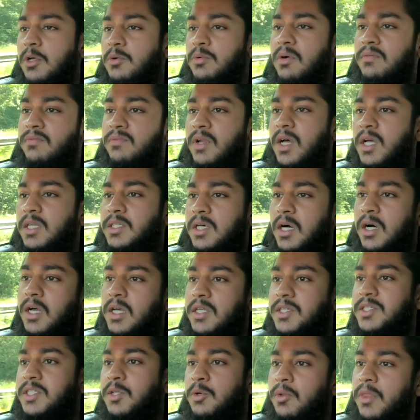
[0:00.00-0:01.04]
run flat
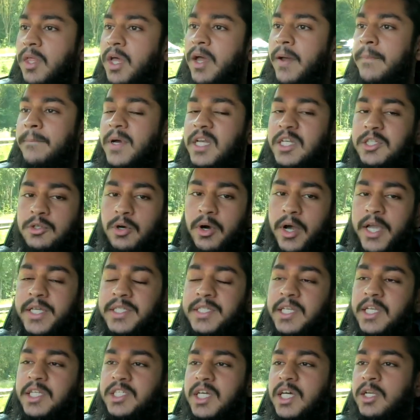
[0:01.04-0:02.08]
tyres still there, and it's got
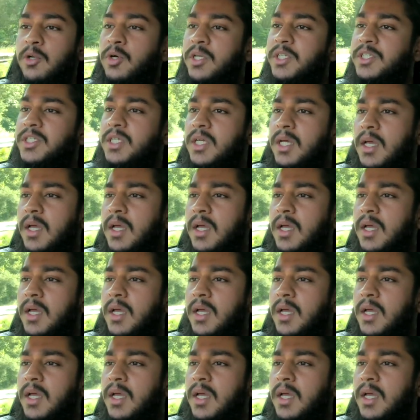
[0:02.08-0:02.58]
18-inch alloys.